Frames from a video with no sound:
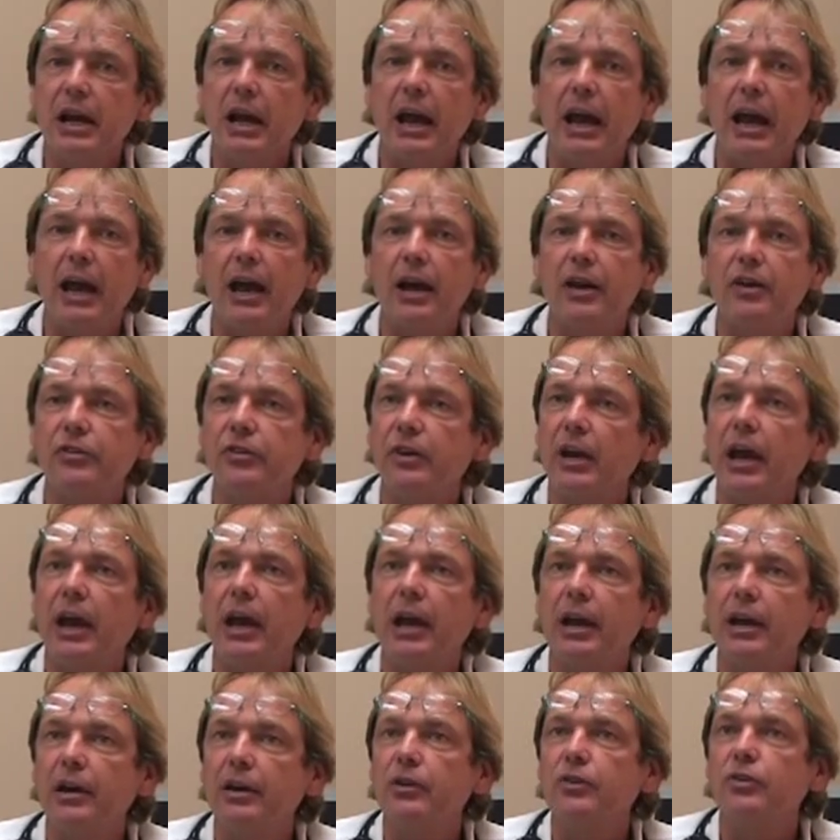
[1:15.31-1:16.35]
as
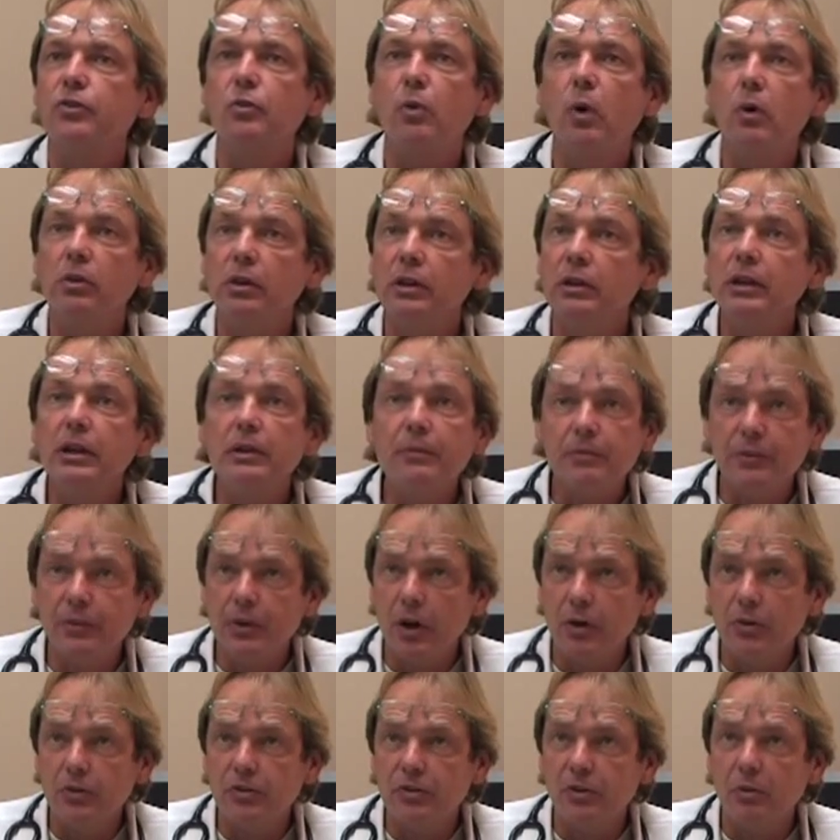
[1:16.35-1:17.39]
a swollen lymph
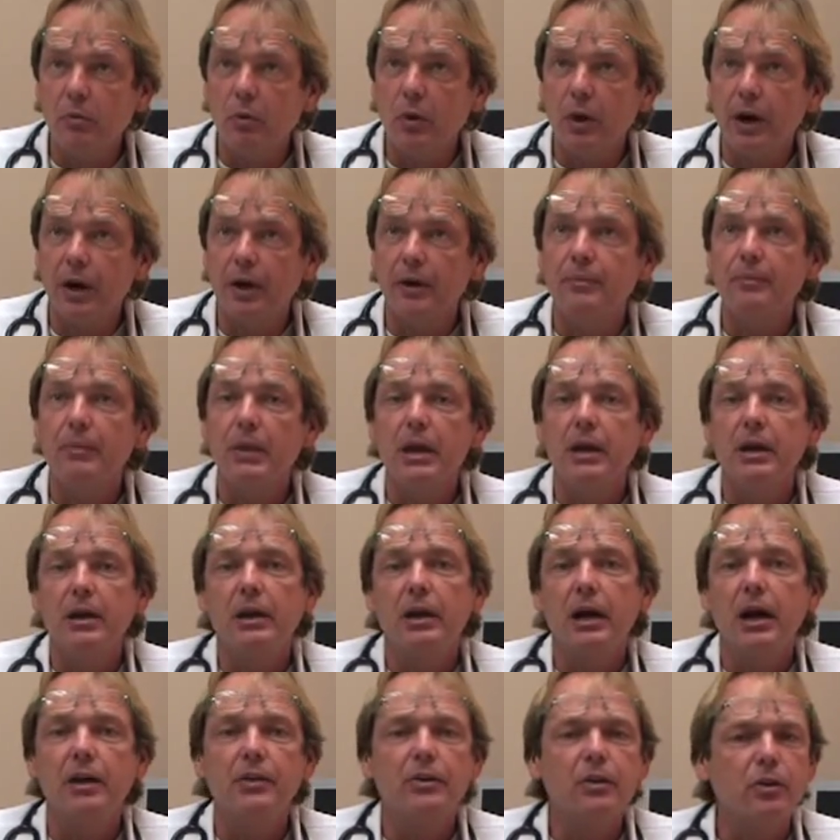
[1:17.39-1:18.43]
node somewhere.
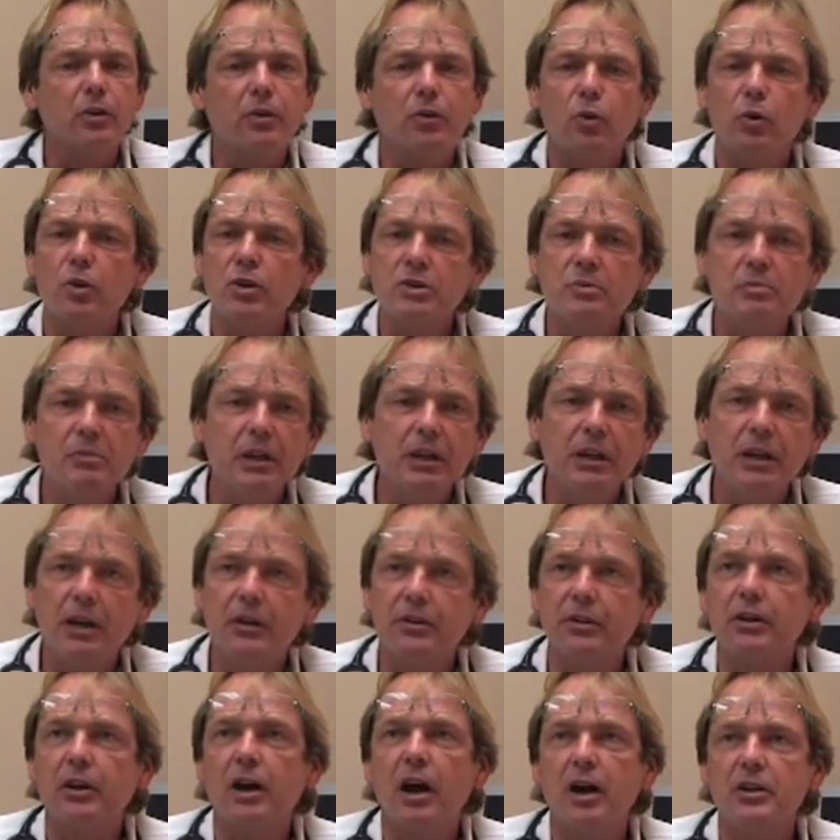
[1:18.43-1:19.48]
Uh, there are, of course, many
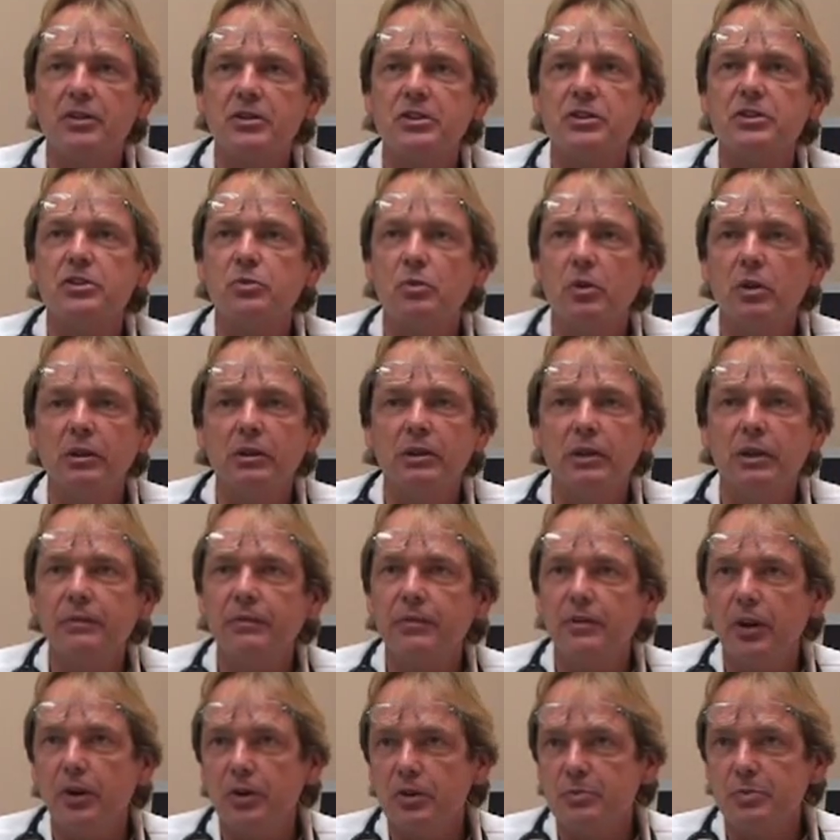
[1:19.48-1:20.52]
other causes of swollen lymph
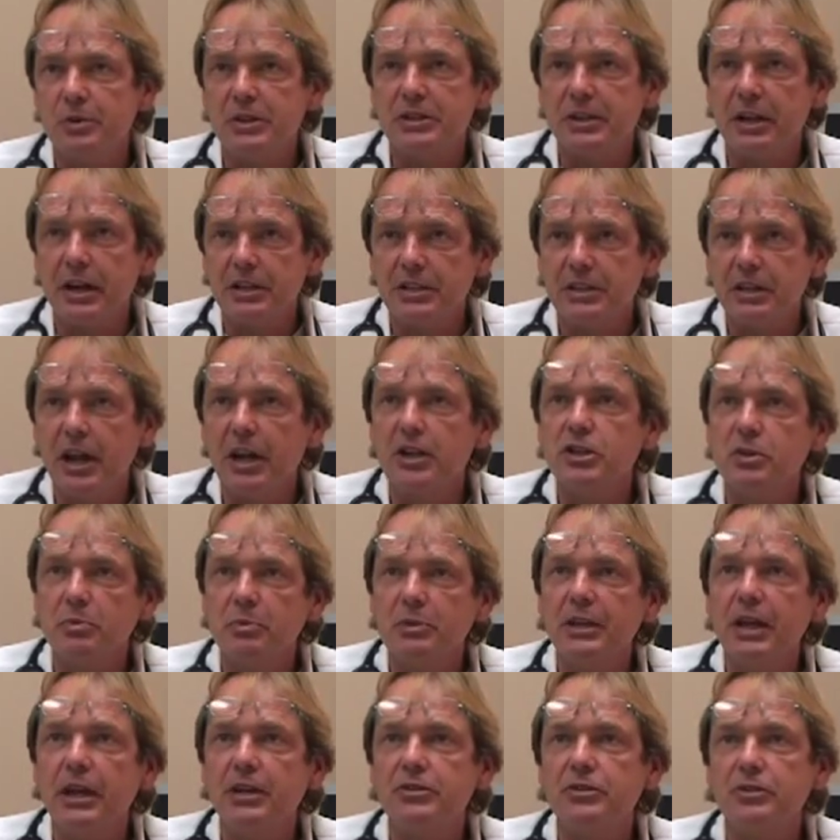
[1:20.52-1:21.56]
nodes besides cancer, but
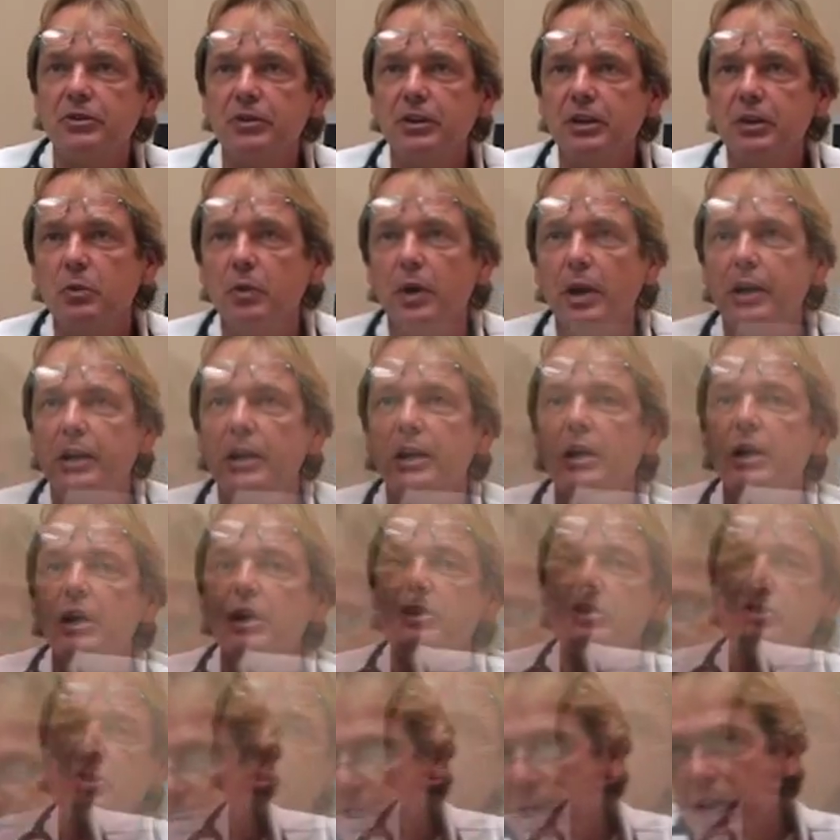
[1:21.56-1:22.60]
that's certainly one.
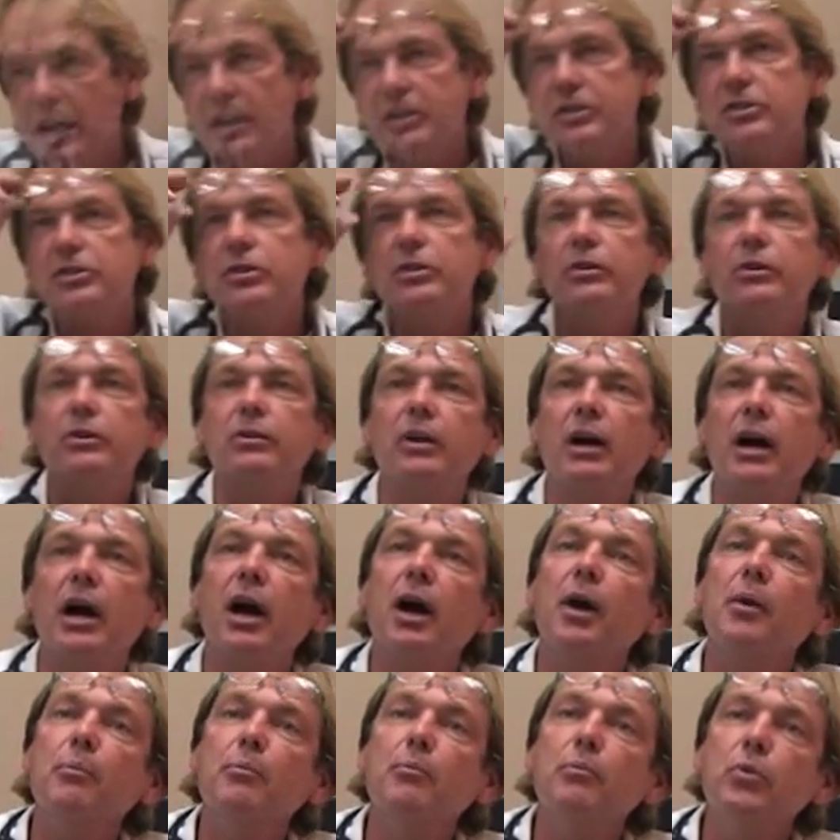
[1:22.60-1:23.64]
So cancer
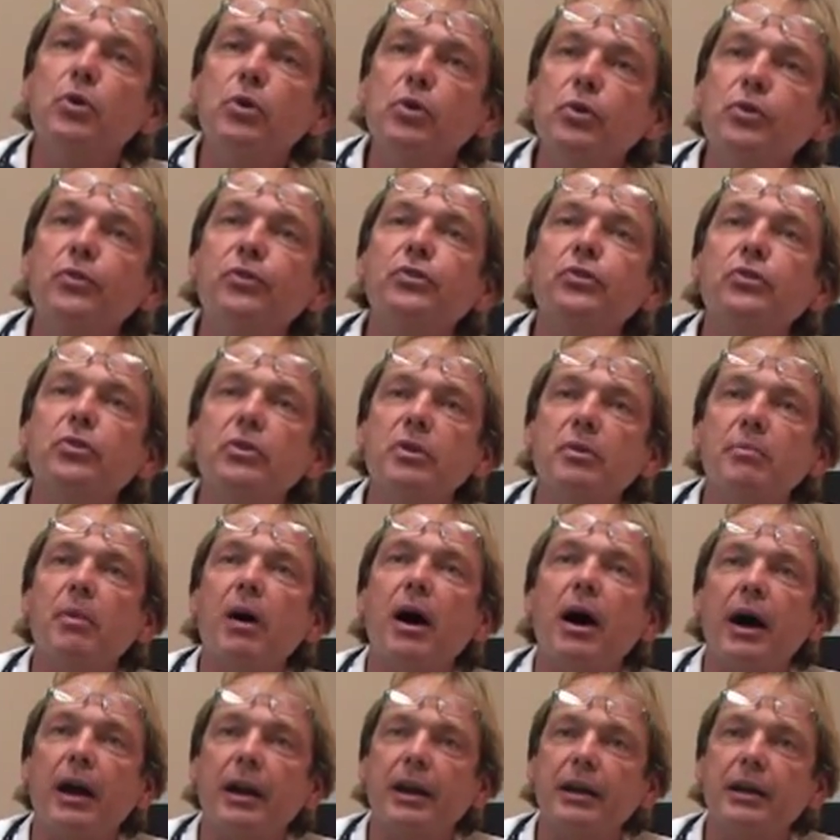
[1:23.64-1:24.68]
uh, moves through the
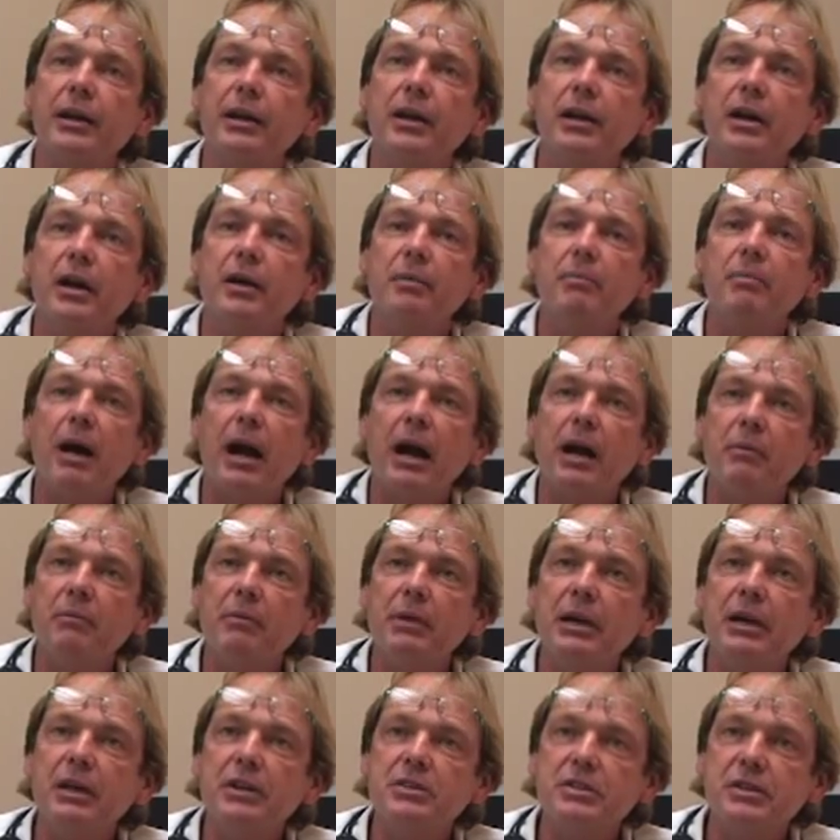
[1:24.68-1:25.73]
body by
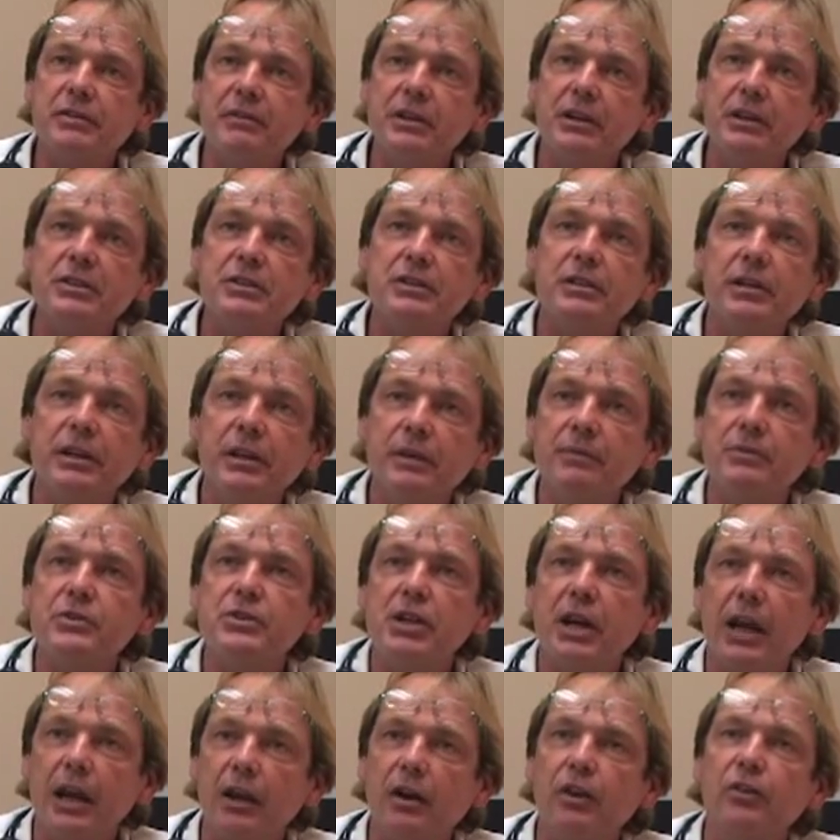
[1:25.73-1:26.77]
means of these lymph
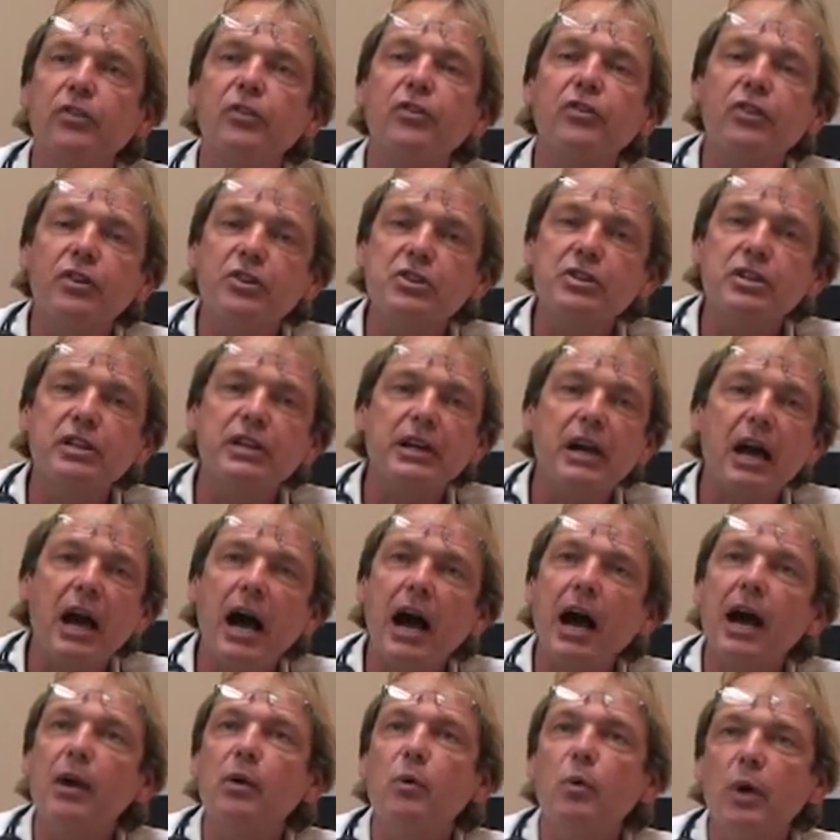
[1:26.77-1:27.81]
channels, essentially
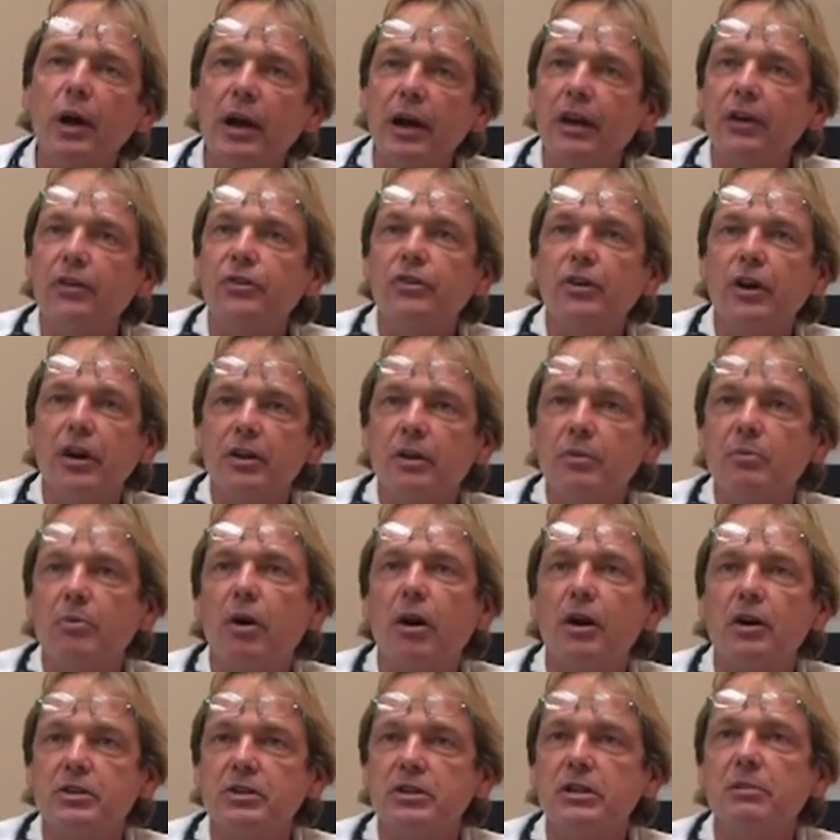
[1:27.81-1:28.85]
highways to other
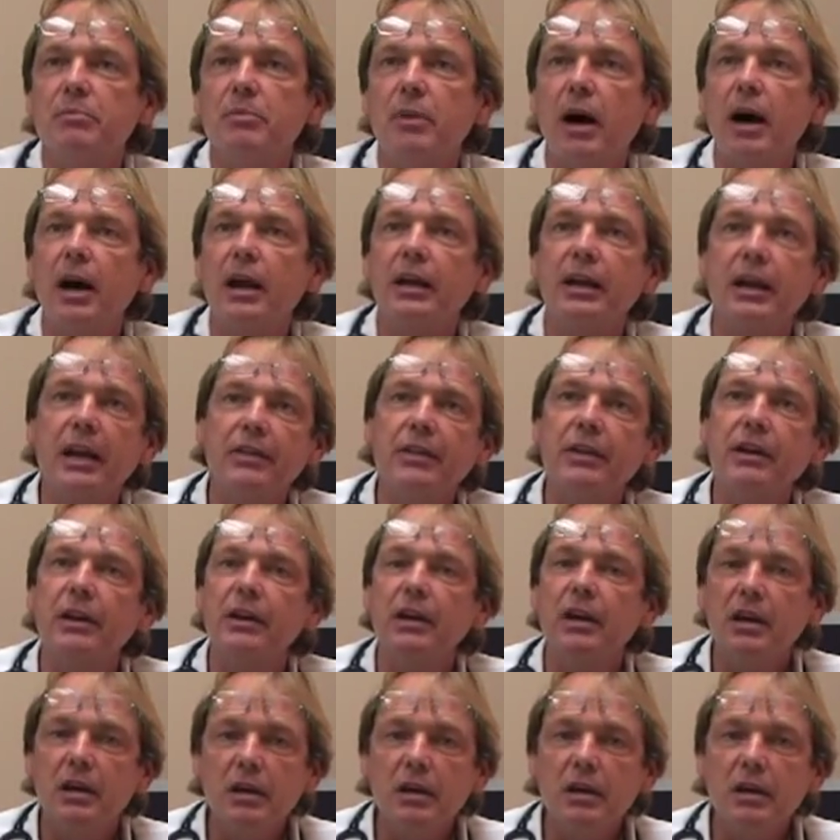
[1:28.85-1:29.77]
parts of the body, and then